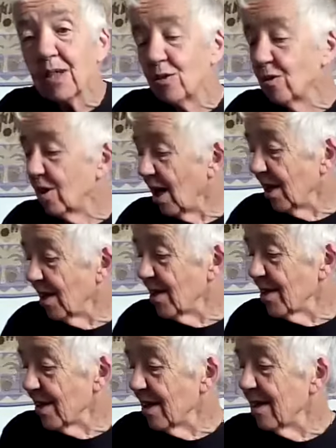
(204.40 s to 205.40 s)
2
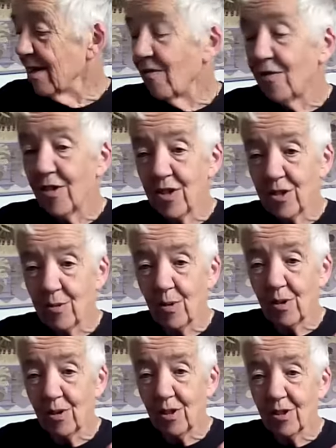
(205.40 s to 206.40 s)
colours, first
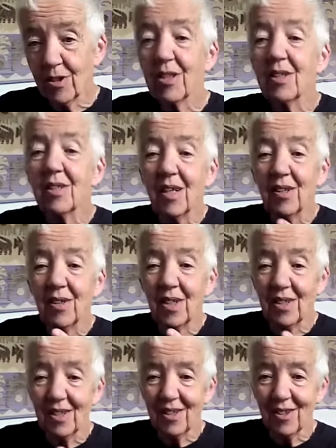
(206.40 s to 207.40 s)
1 lot and
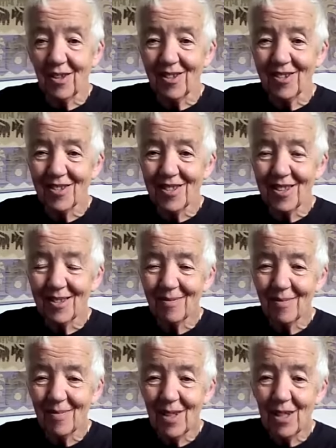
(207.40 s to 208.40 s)
then another lot,
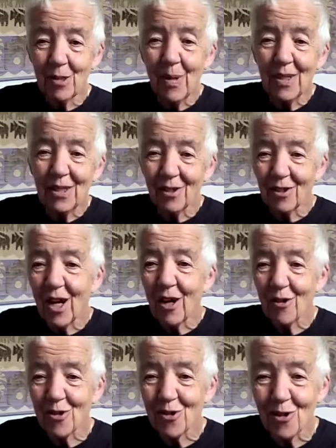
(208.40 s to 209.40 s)
depending on how
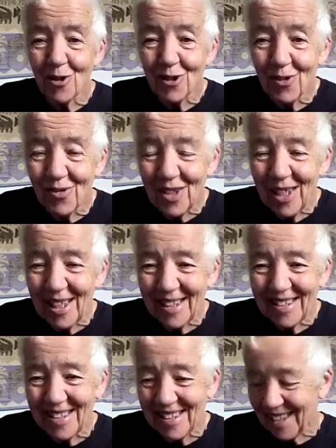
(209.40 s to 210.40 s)
strong you're feeling
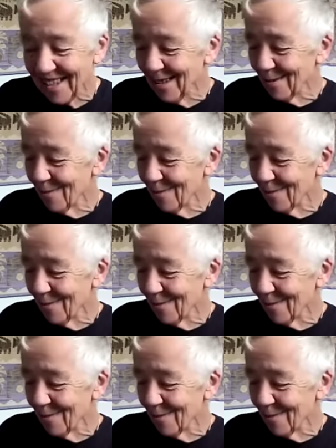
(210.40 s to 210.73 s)
today.